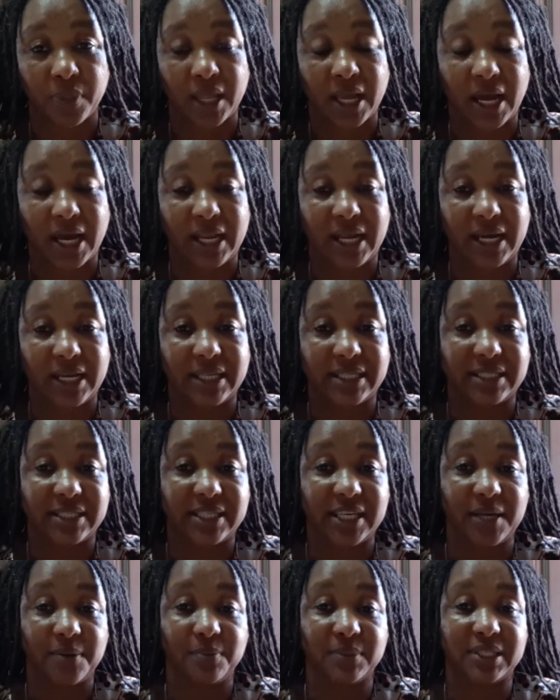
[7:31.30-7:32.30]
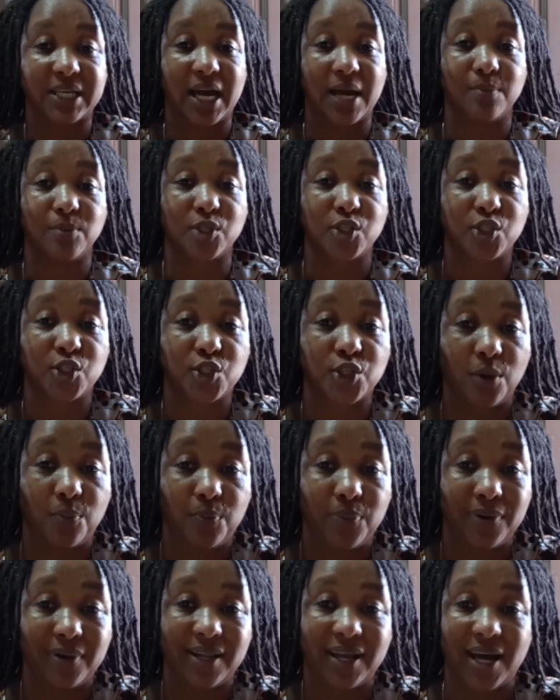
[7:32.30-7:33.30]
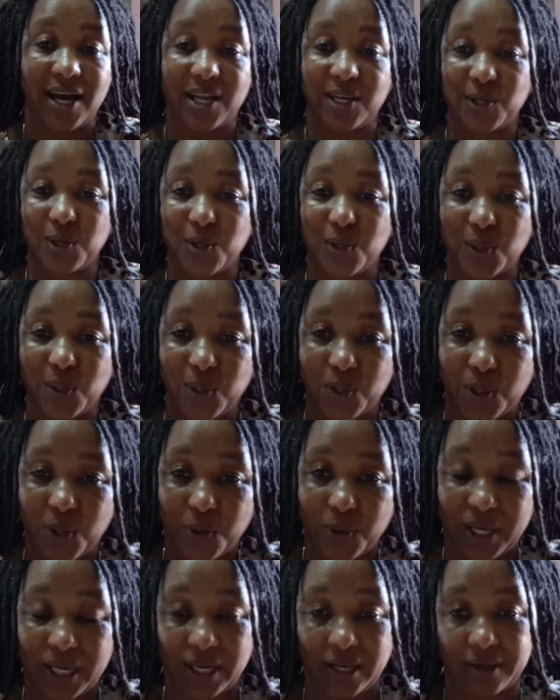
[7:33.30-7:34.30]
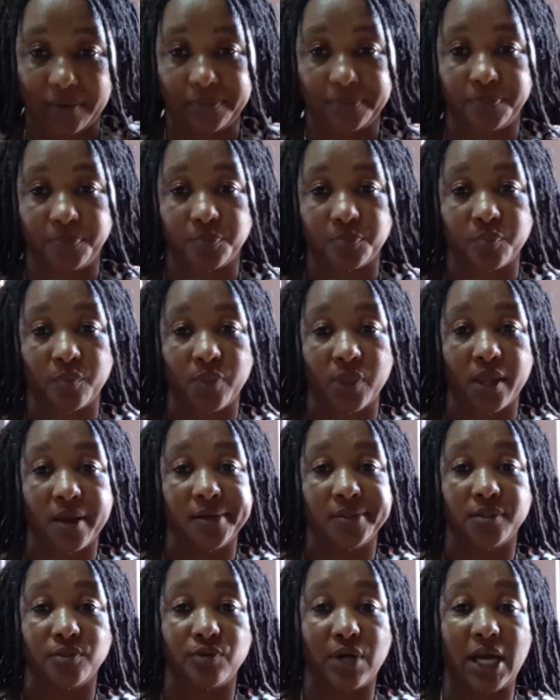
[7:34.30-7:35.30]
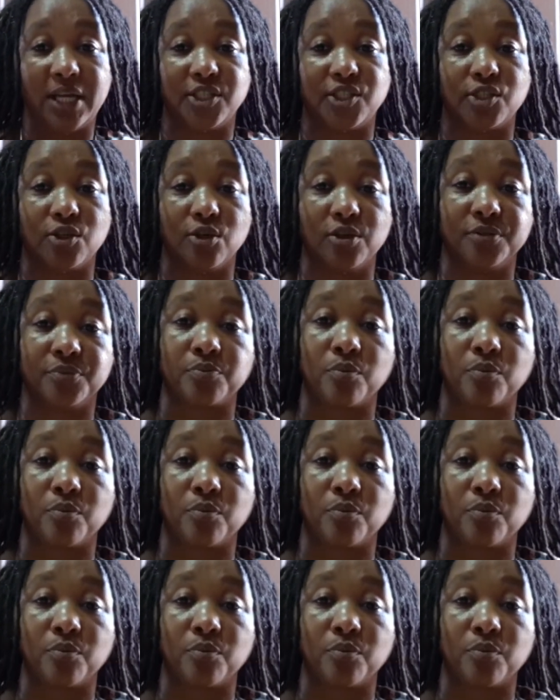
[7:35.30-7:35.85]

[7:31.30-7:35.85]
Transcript: and at the same time supple and glowing, right? So